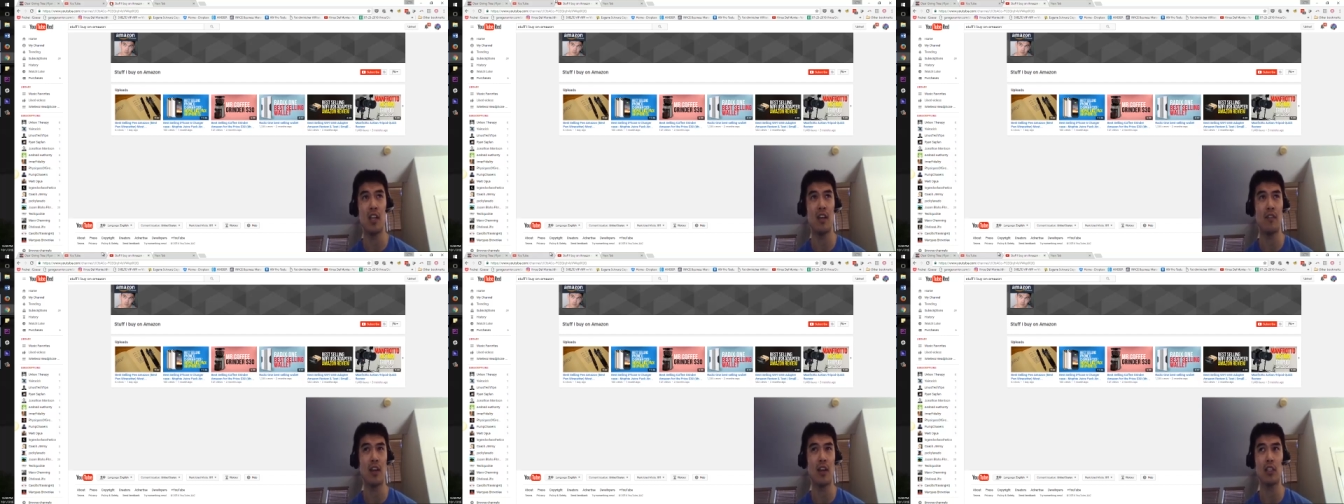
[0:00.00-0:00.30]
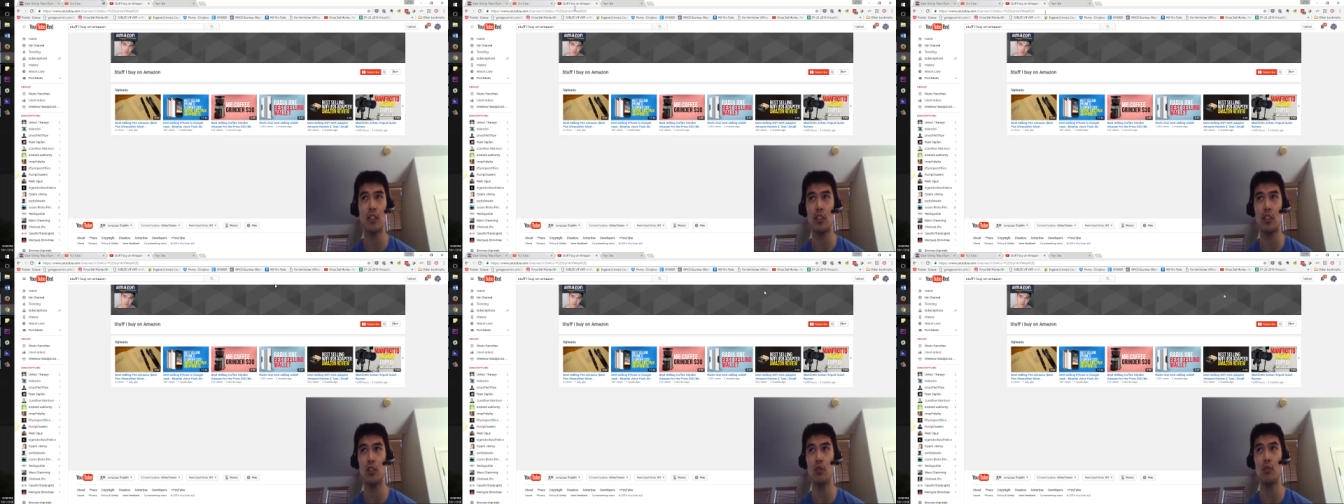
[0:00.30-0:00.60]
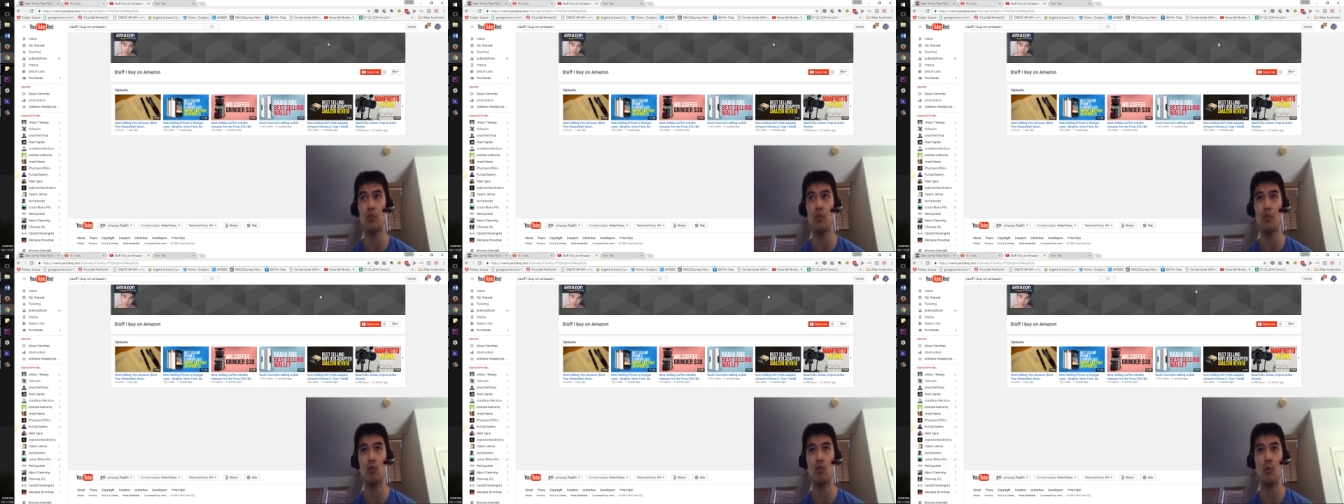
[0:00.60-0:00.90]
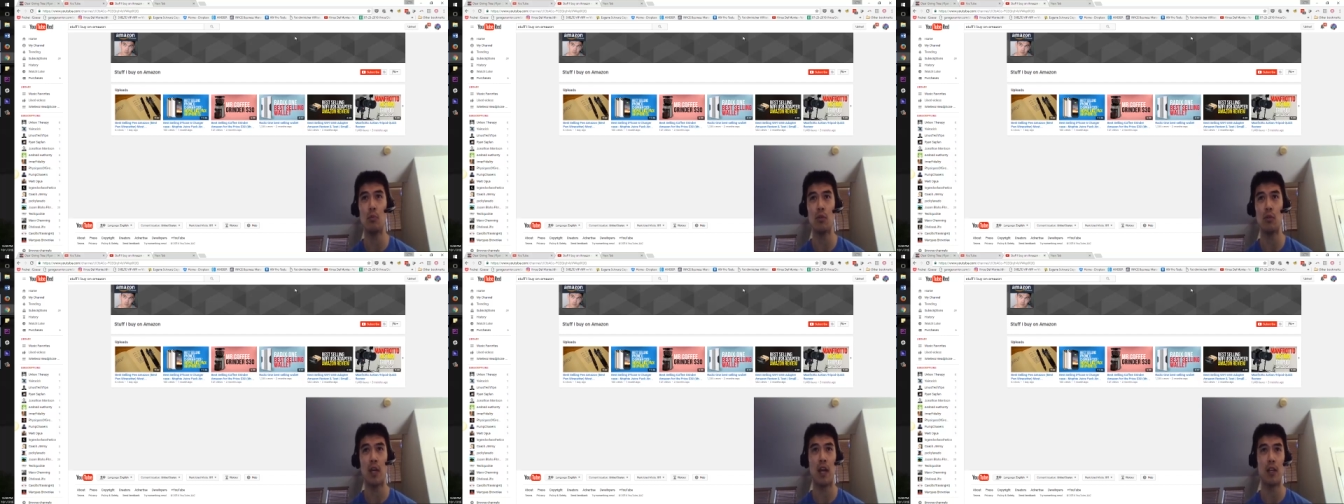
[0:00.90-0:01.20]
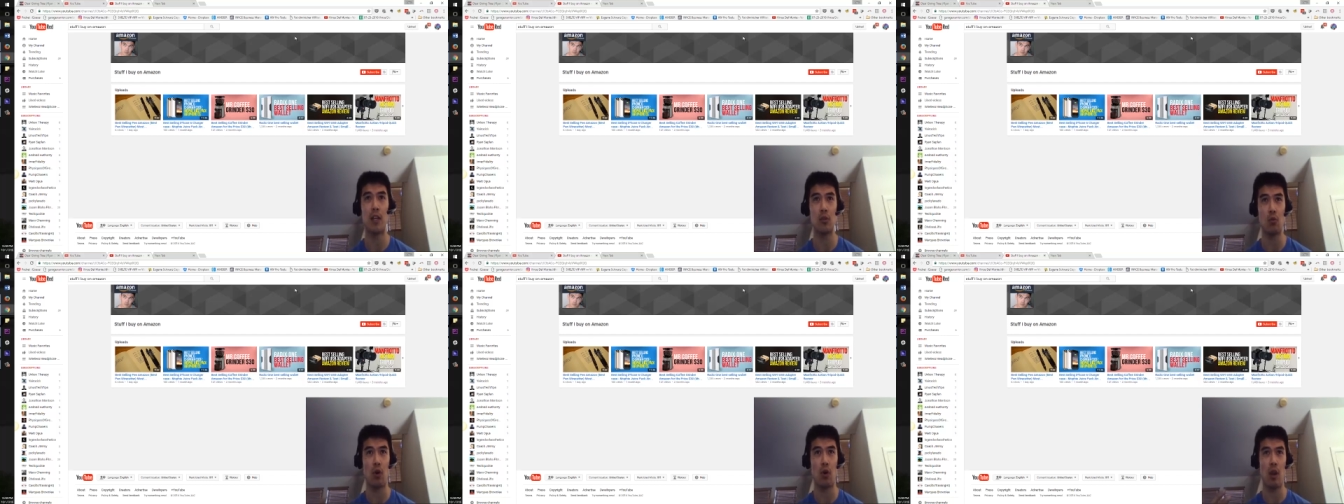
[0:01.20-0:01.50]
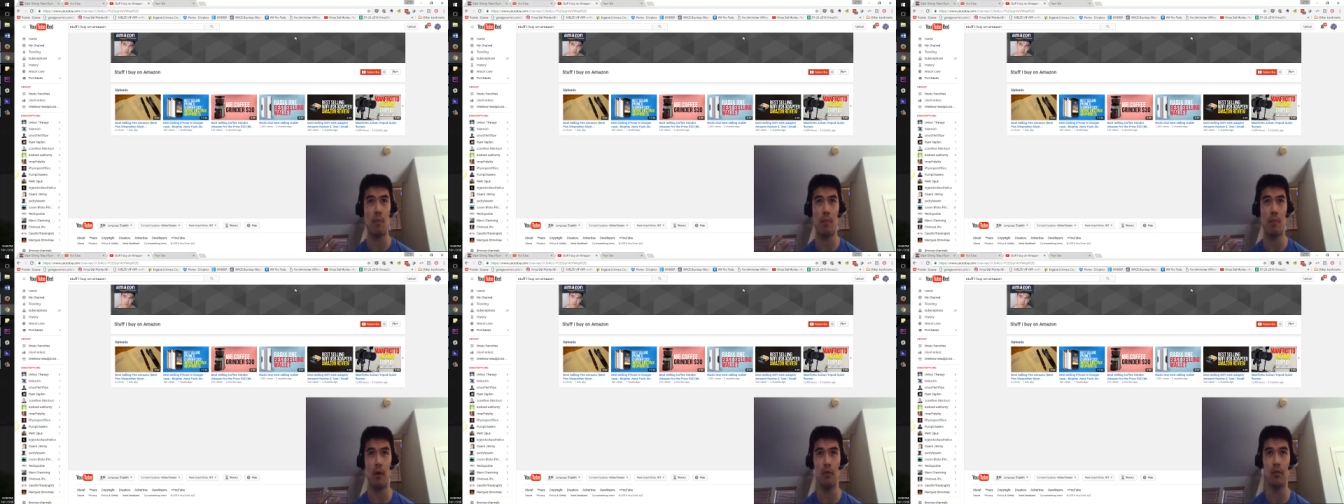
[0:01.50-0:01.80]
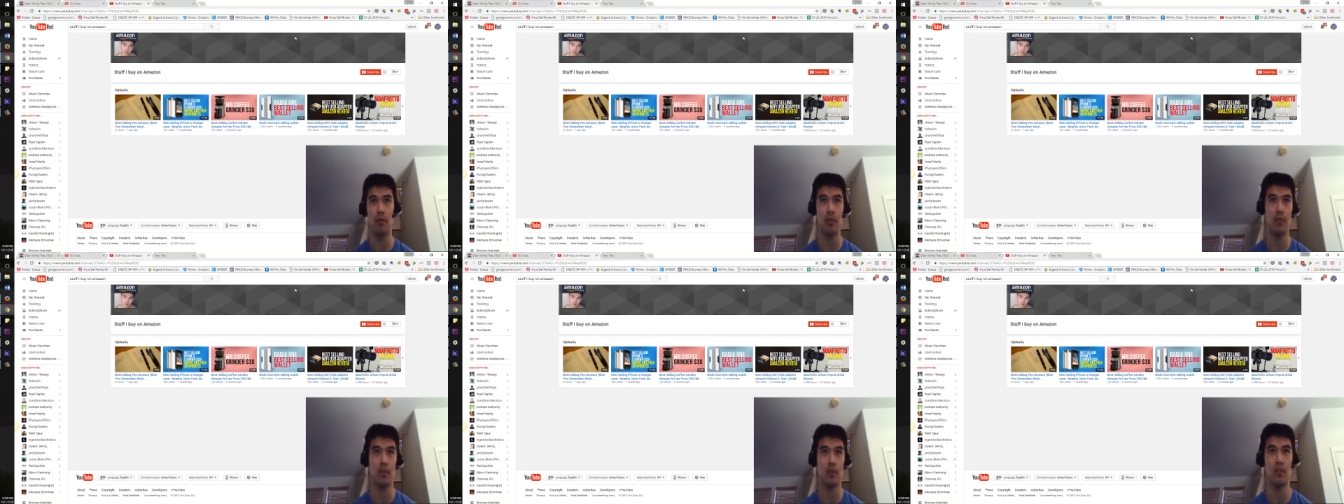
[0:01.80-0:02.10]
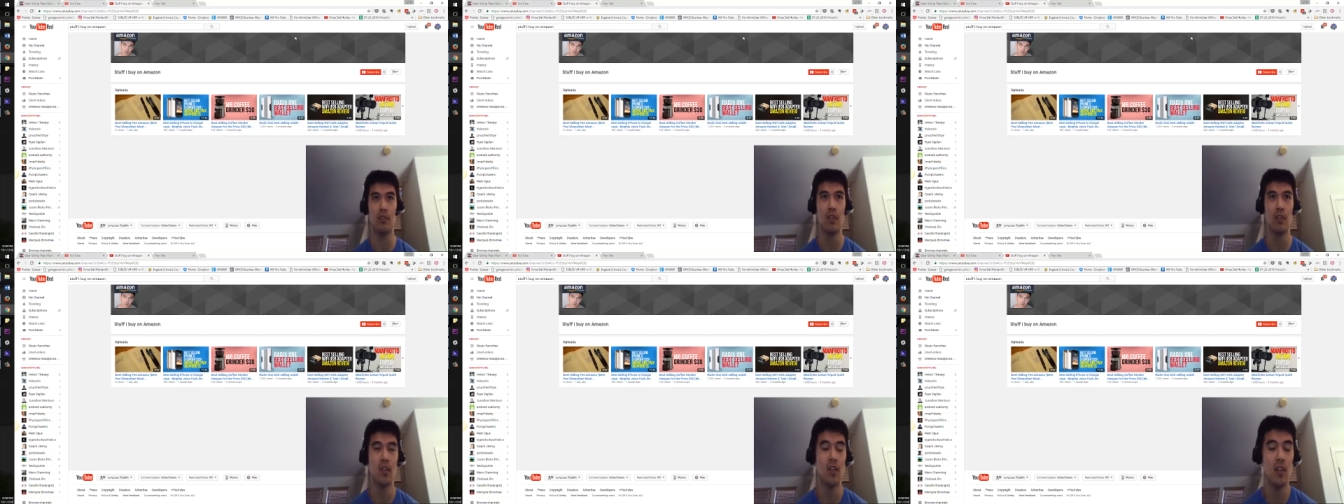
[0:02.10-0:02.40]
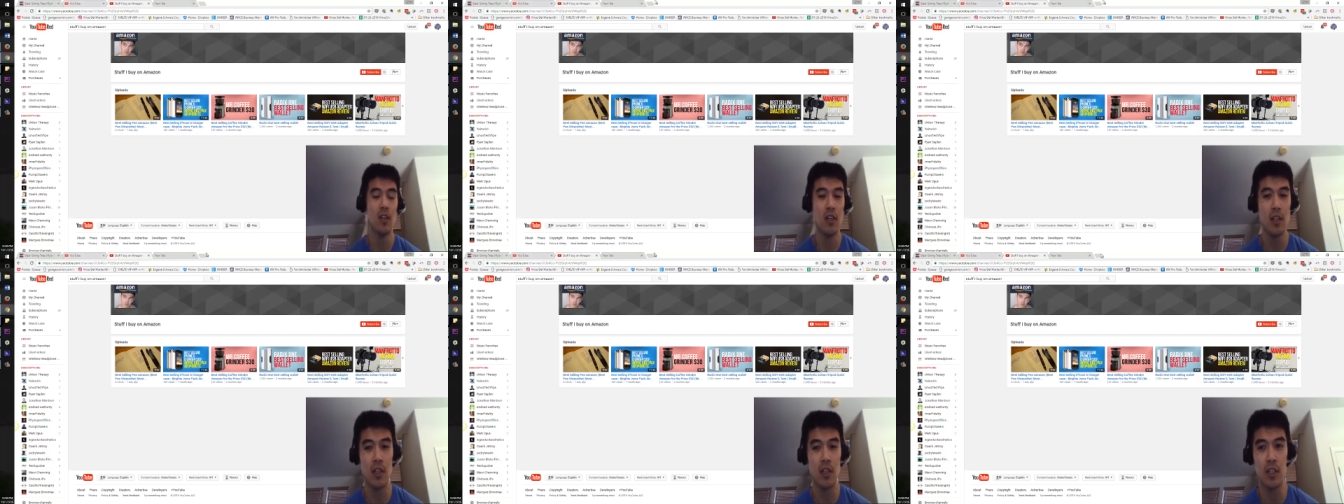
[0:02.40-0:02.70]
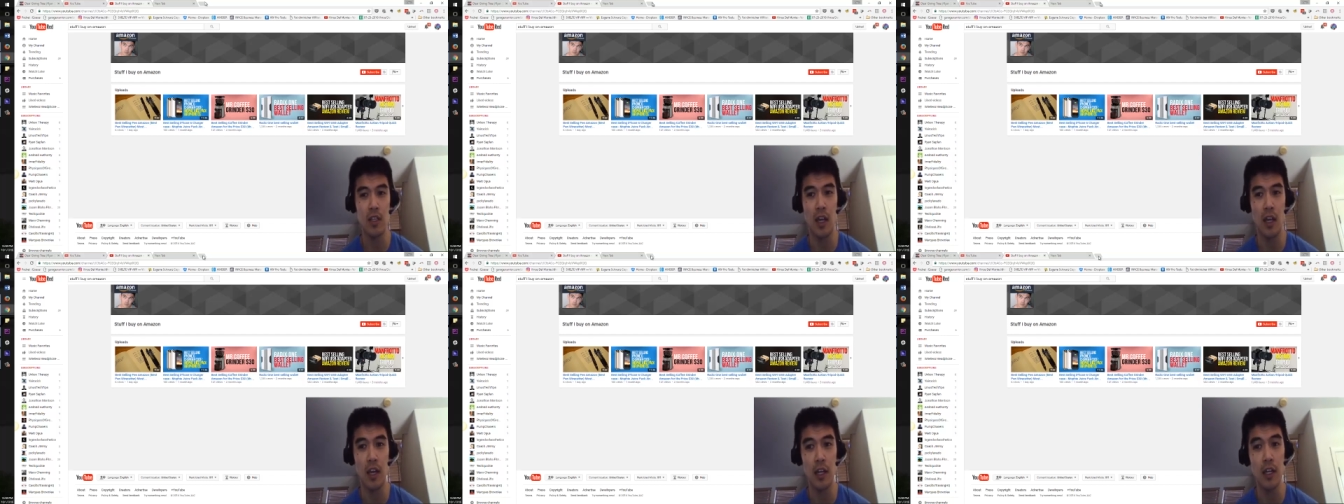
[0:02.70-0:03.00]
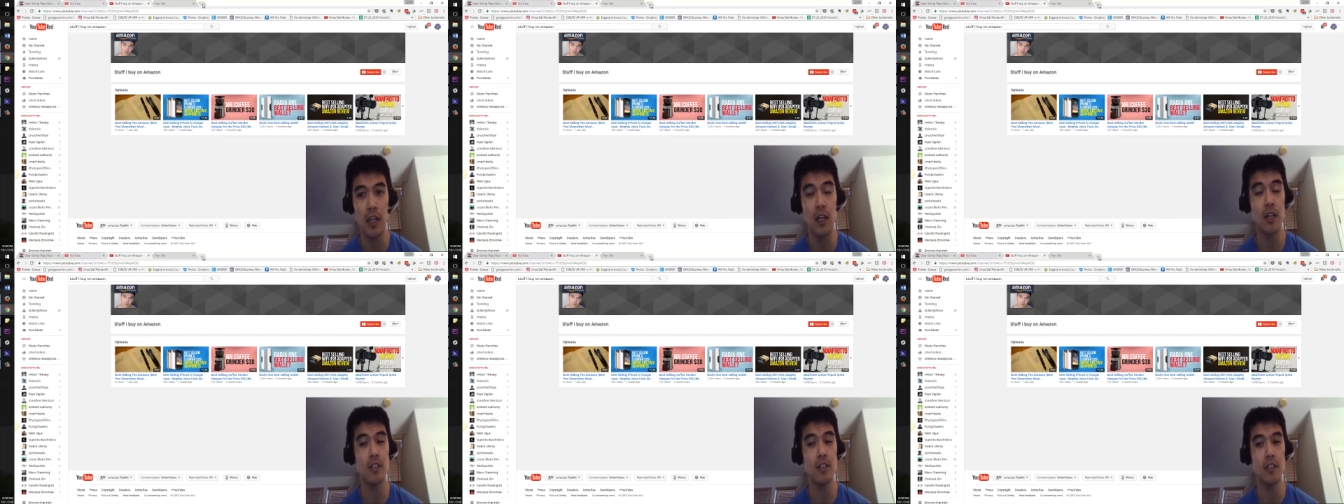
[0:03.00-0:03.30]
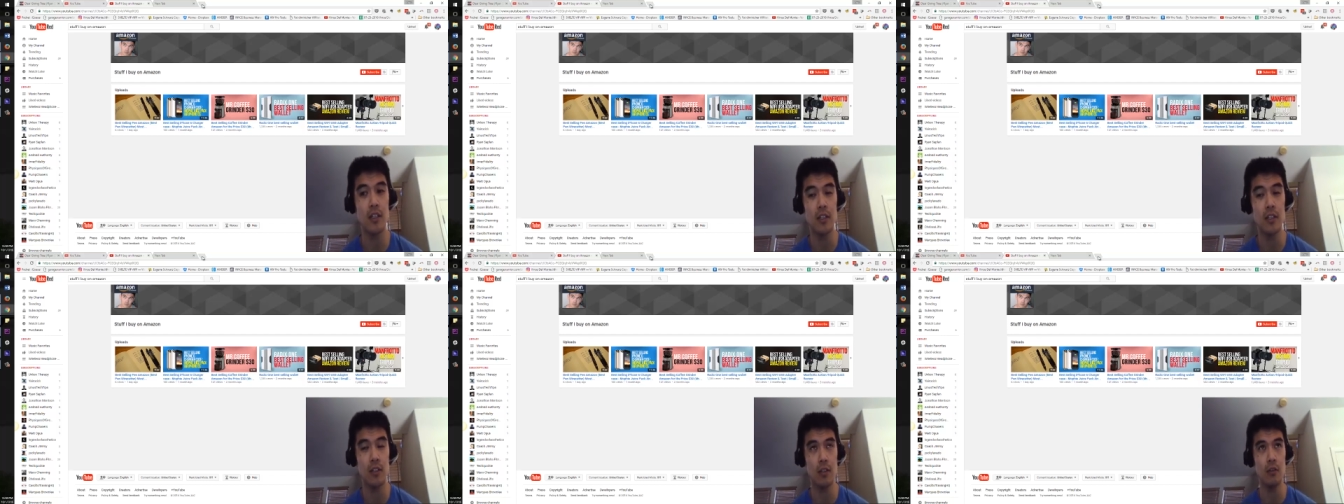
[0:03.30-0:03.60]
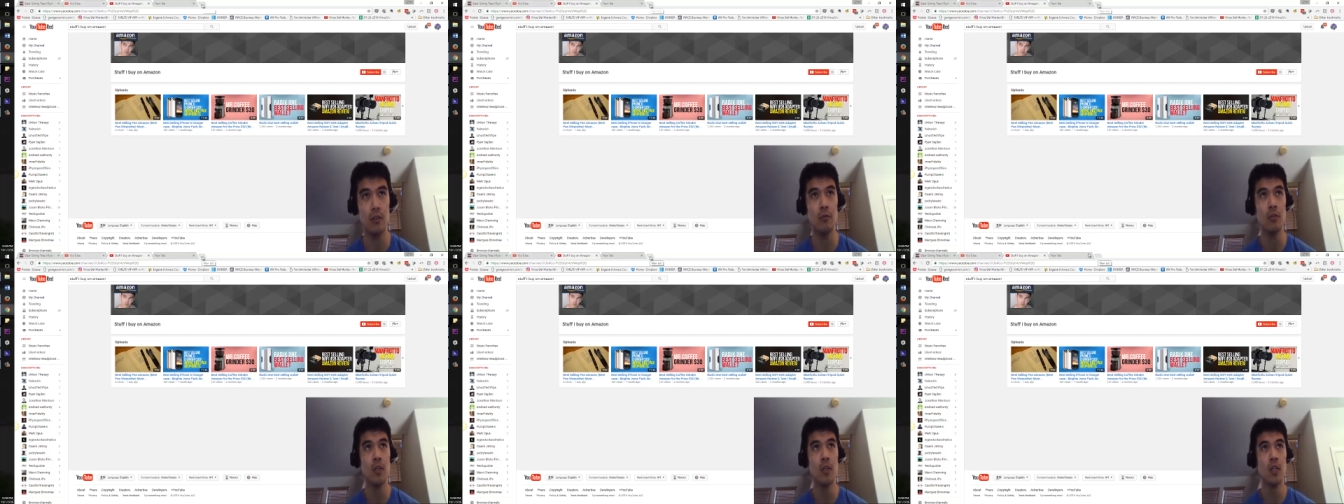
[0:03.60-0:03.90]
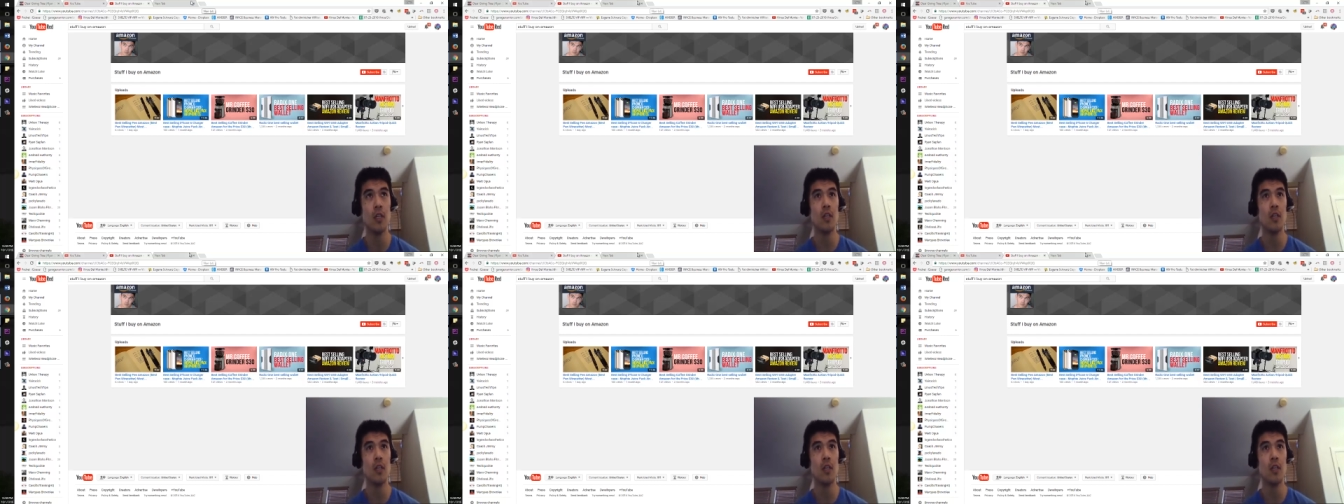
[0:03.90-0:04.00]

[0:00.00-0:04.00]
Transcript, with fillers: I have actually two YouTube channels where I post this this kind of content too.